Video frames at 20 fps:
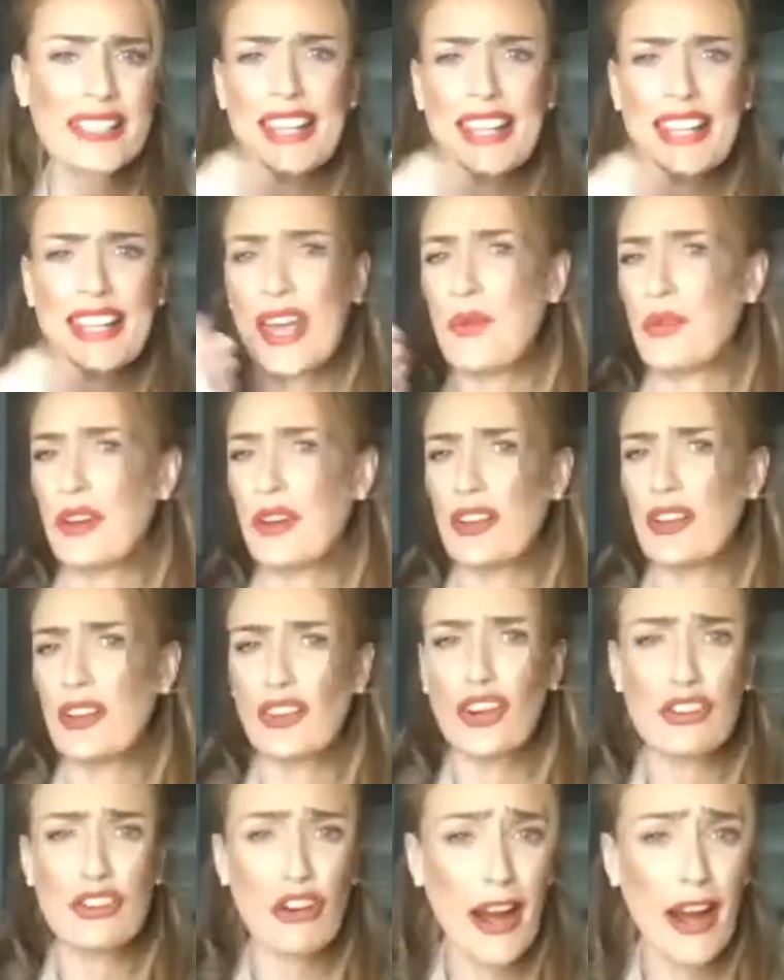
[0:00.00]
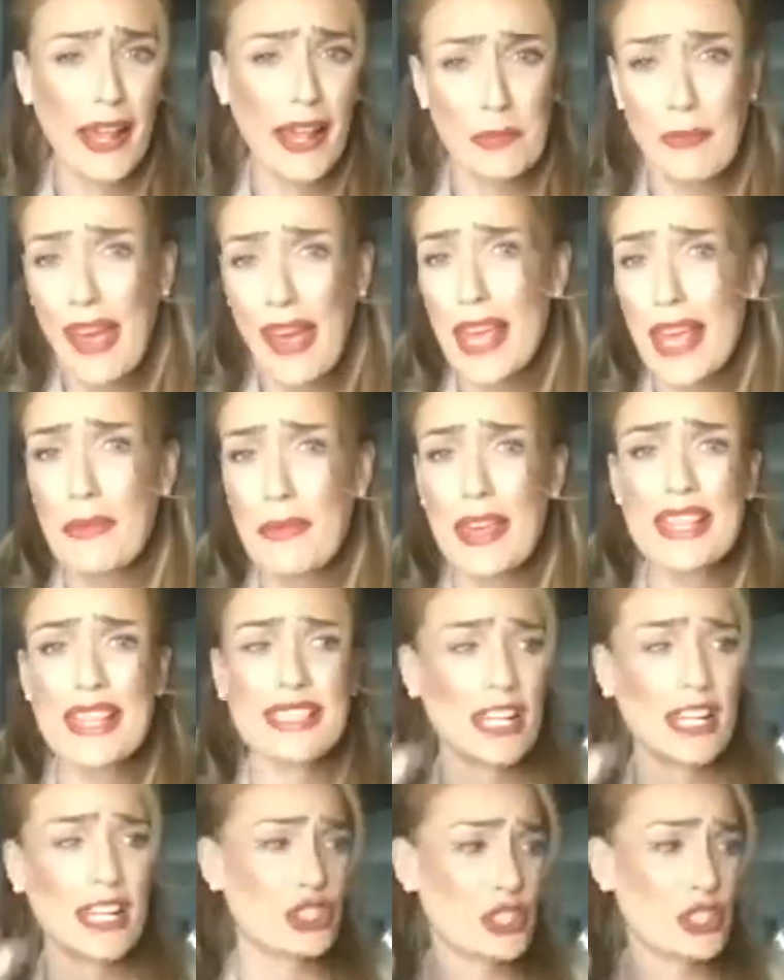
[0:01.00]
They were not cry babies. I
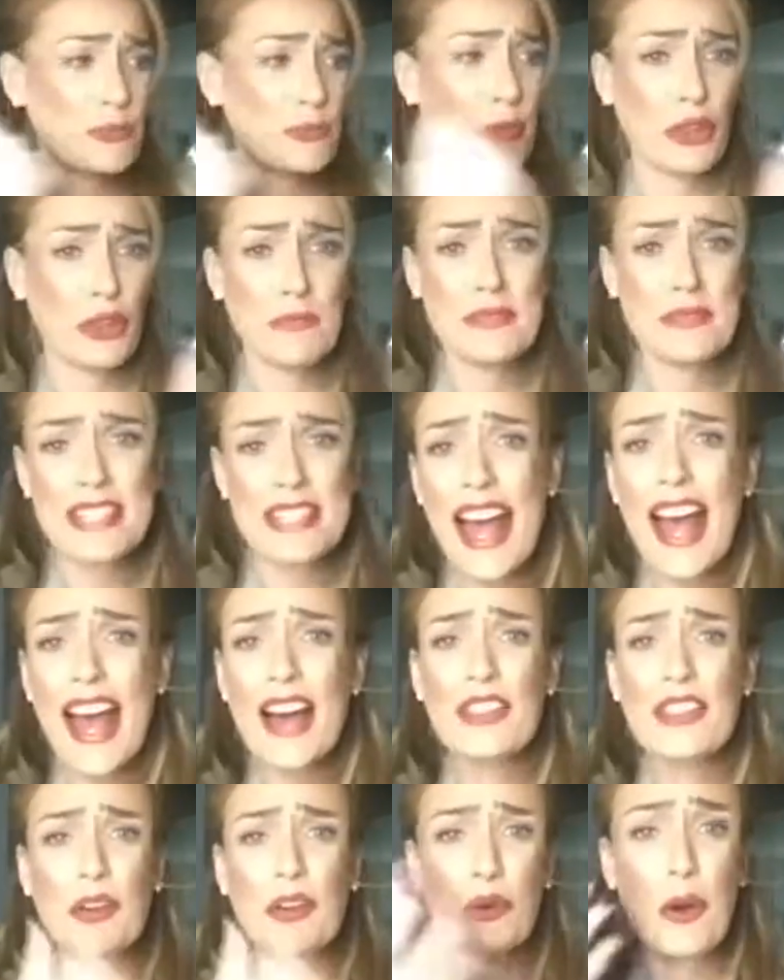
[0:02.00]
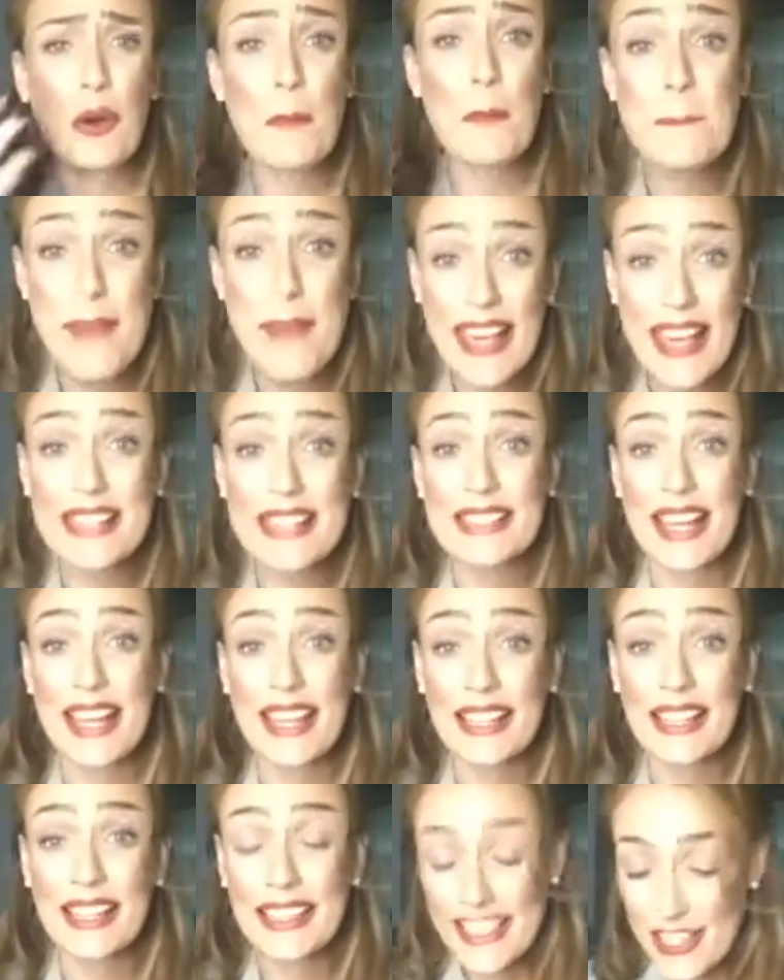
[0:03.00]
could just put them down. They were
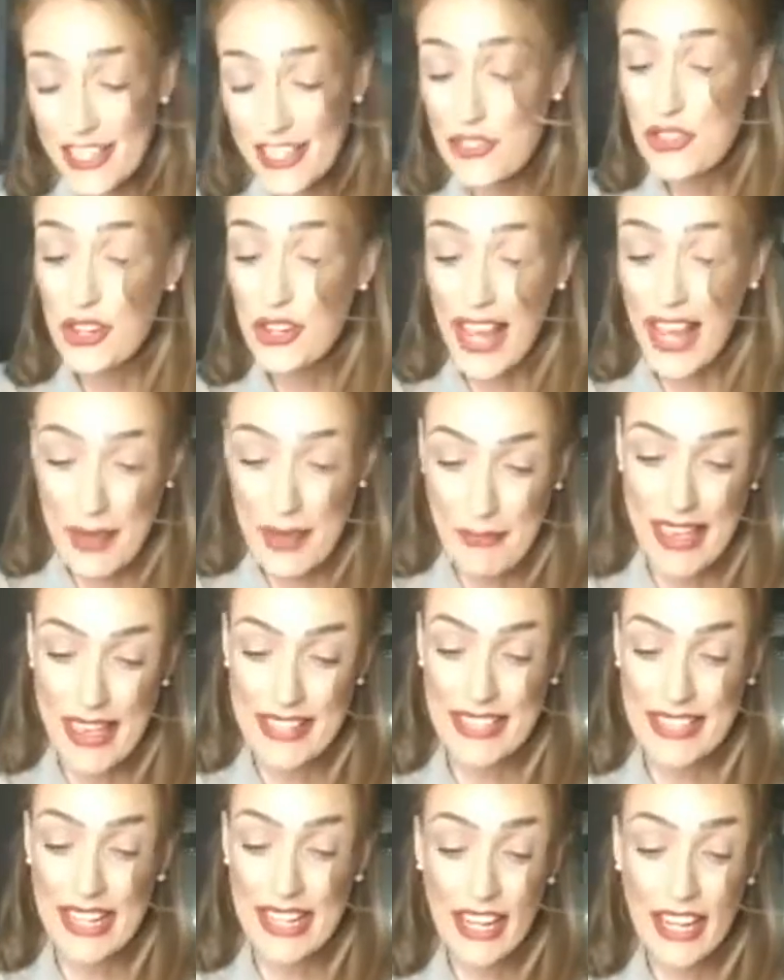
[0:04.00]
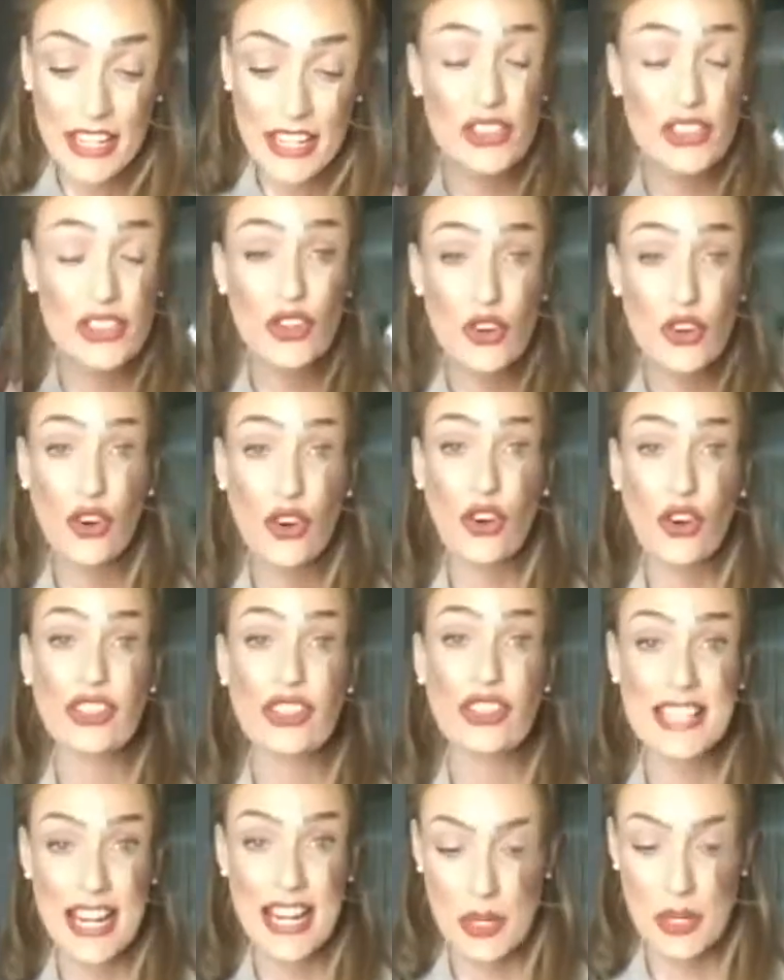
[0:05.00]
amazing, literally amazing. And I thought
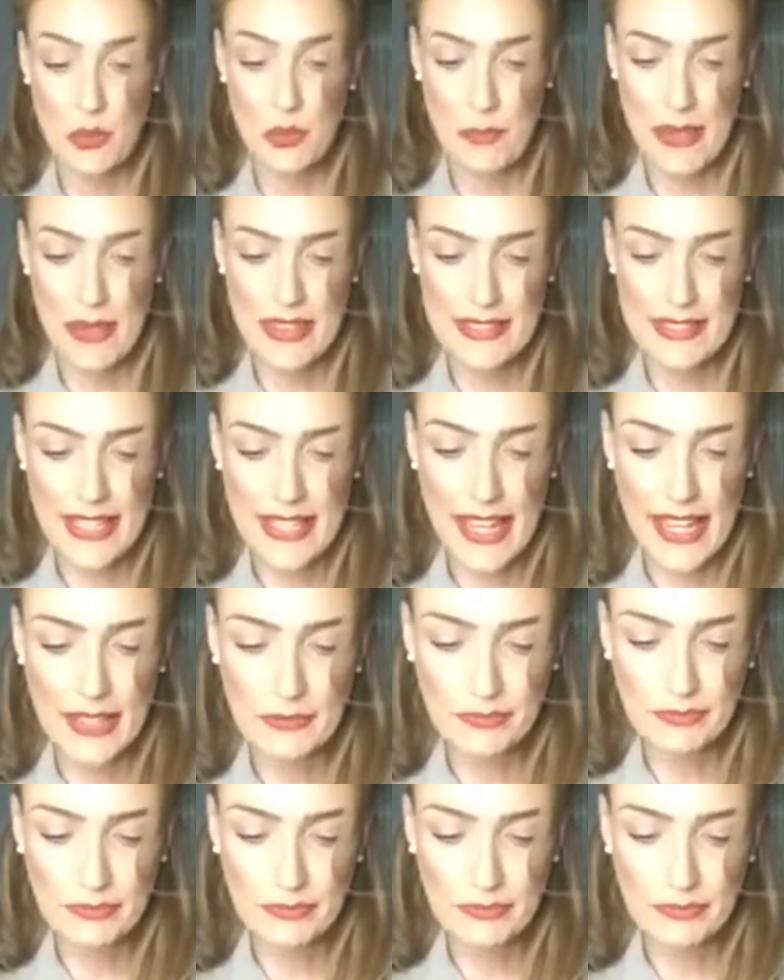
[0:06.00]
that Teddy would be the same.